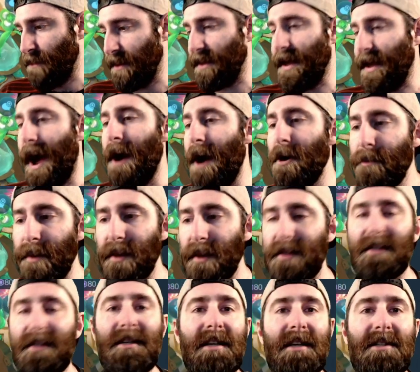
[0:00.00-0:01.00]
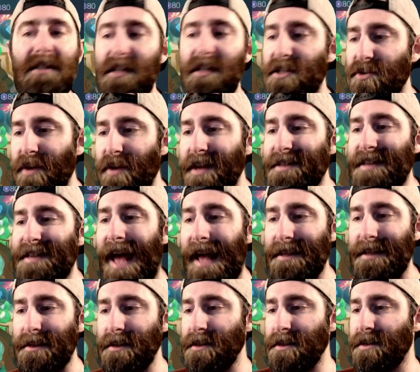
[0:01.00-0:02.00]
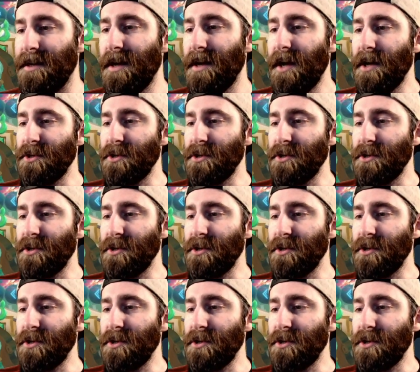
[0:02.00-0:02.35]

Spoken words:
But the current build essentially is 3 assassins,